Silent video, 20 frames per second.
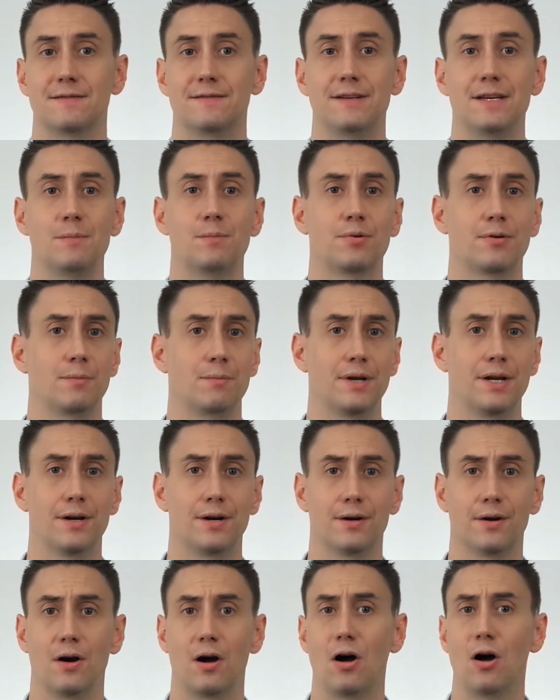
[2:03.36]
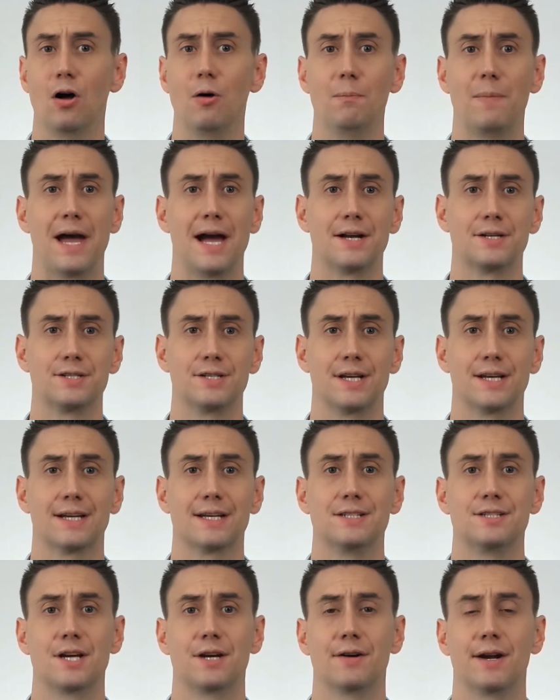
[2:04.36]
V Premier all match and
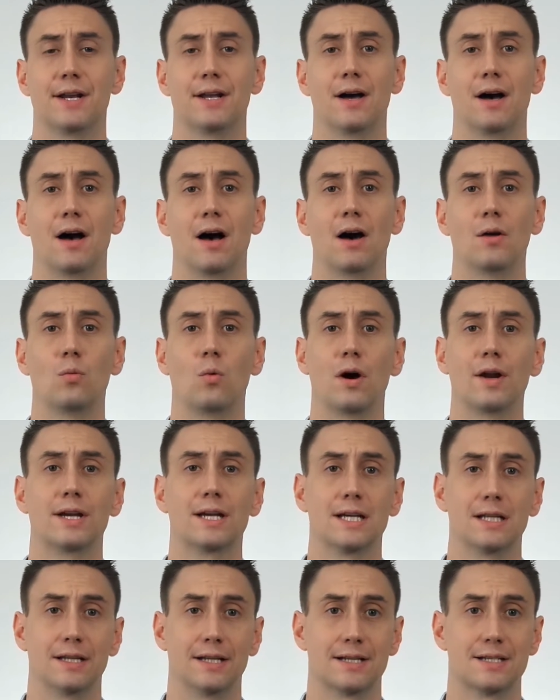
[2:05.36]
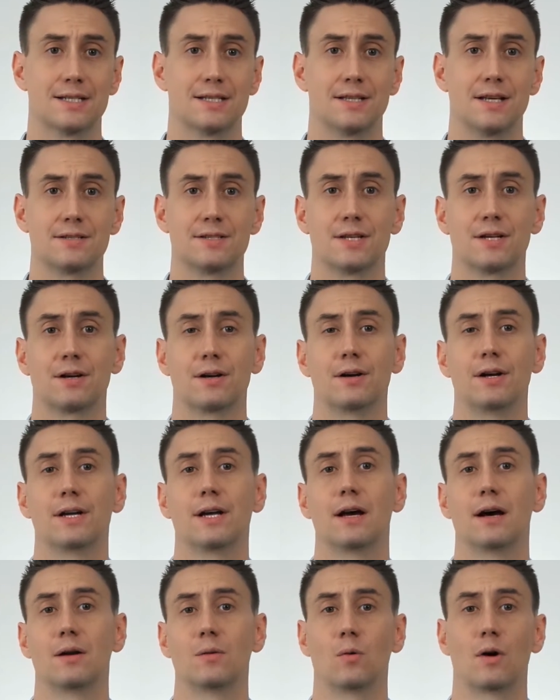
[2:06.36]
can generate unwanted clicks, thus incurring
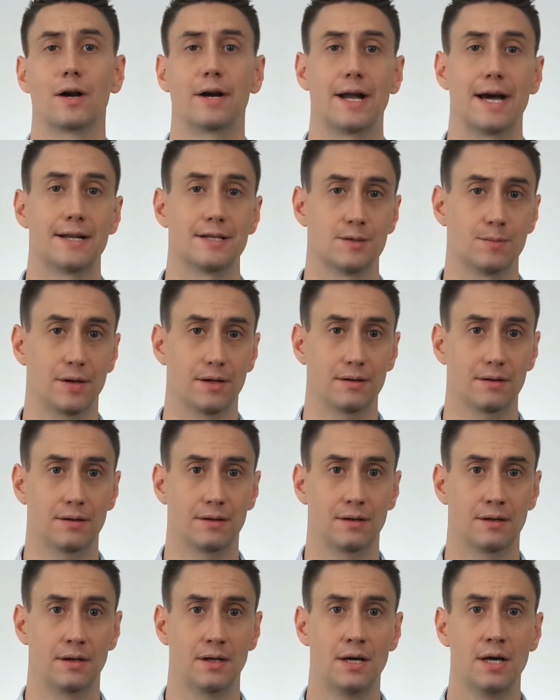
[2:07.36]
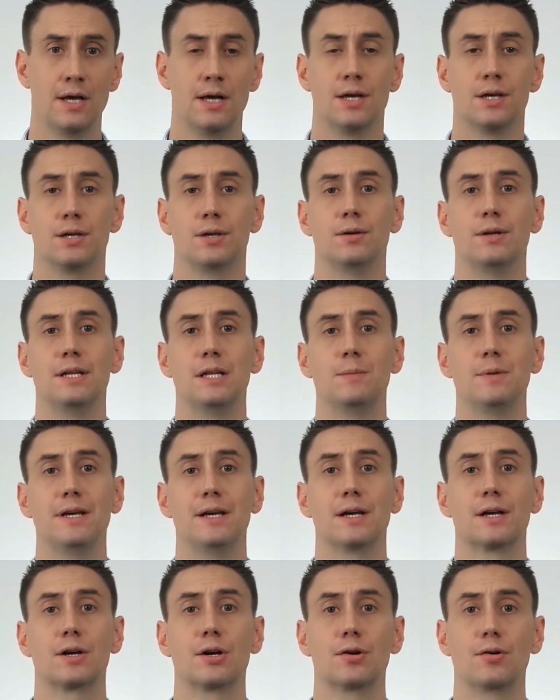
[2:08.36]
unwanted ad spend. You need to be
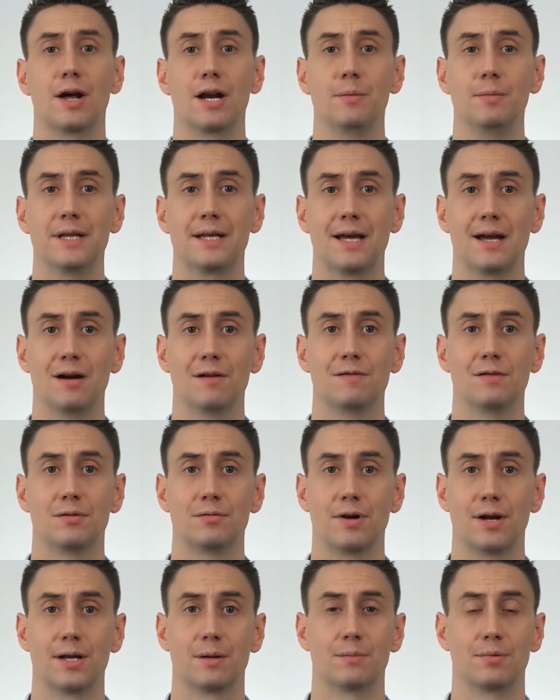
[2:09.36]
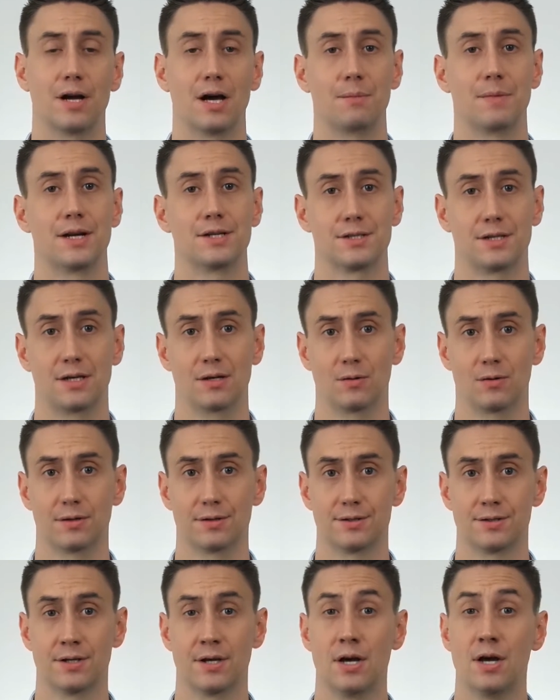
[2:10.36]
incredibly careful running broad match
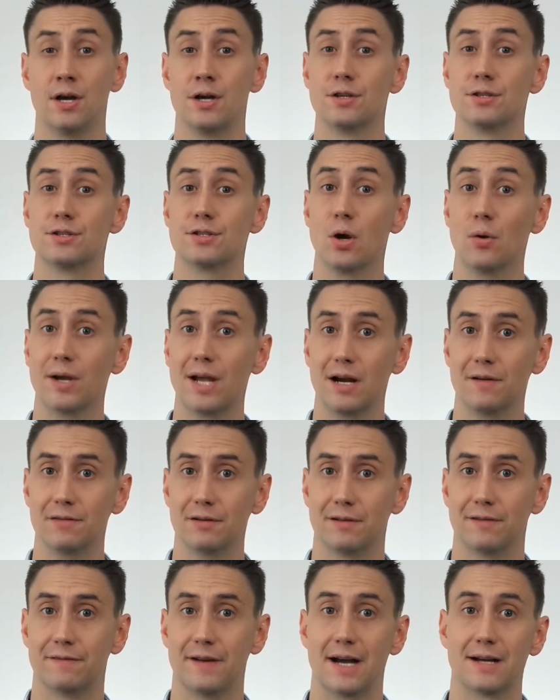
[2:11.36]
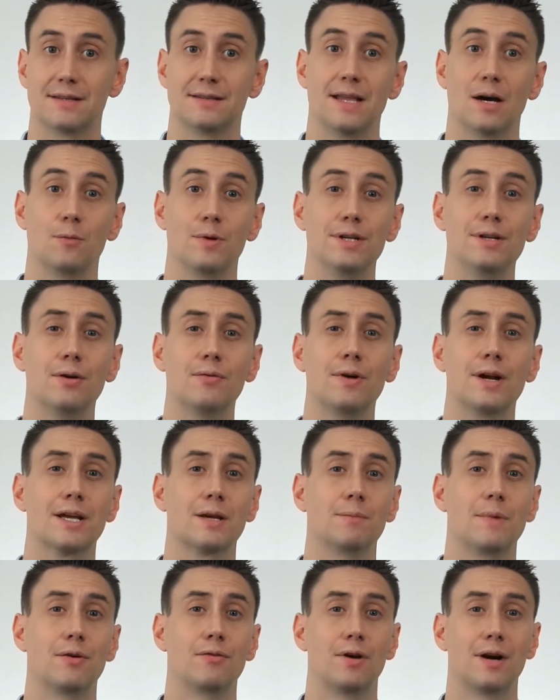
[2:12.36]
keywords. So careful, in fact, that we don't
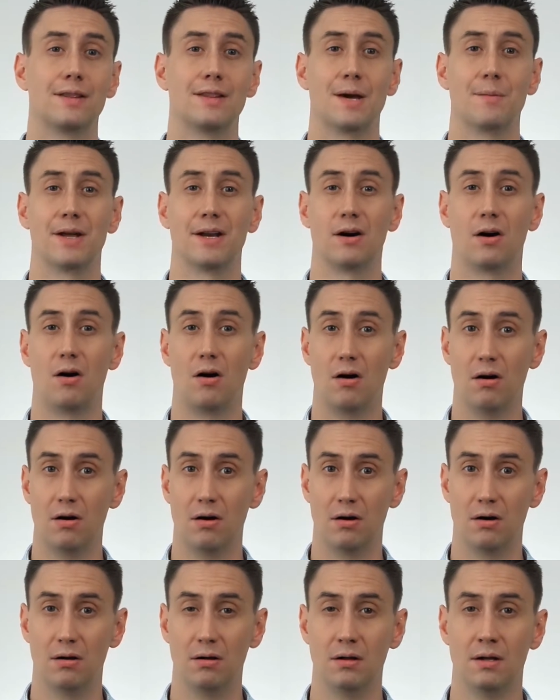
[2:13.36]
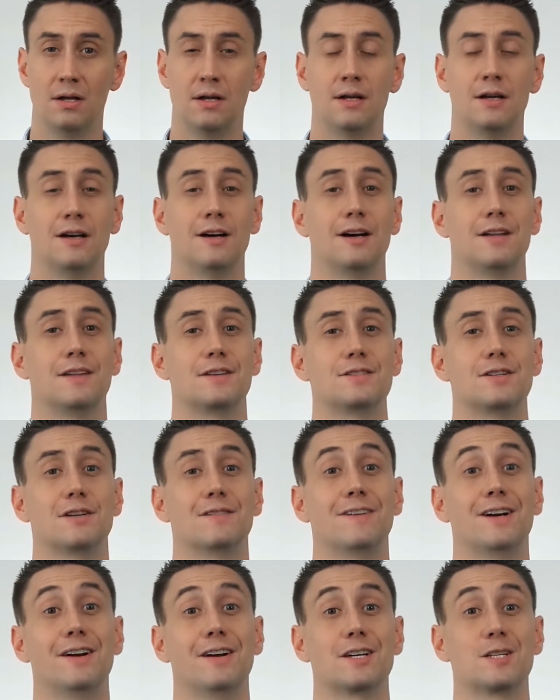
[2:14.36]
recommend running them at all unless you're a
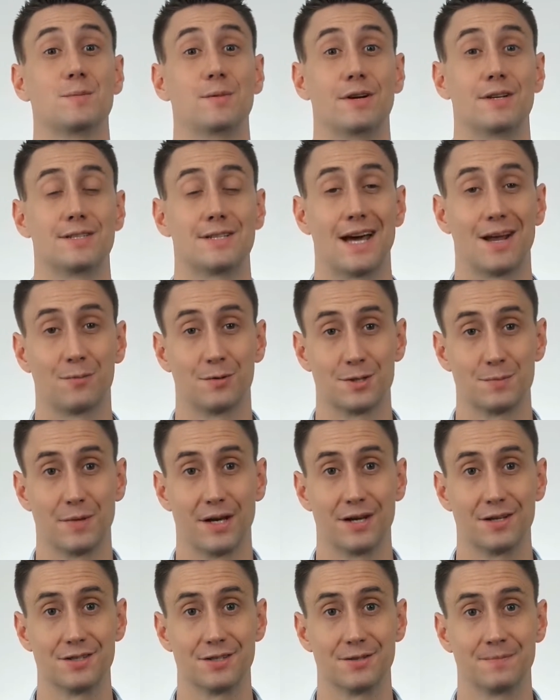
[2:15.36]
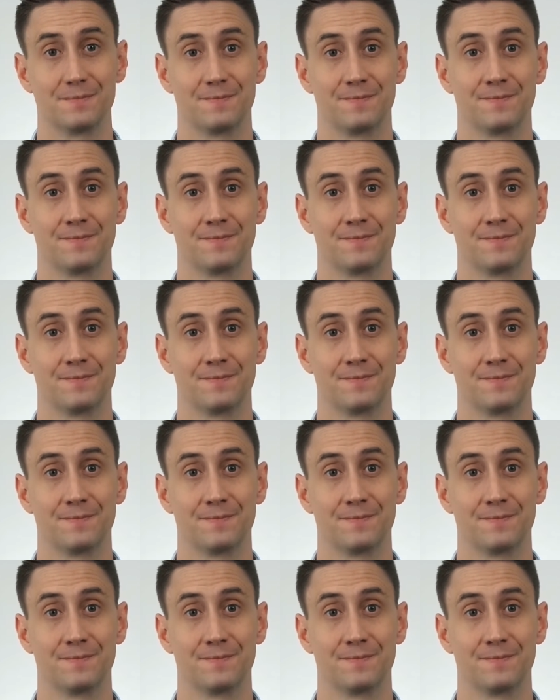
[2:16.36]
very experienced AdWords manager.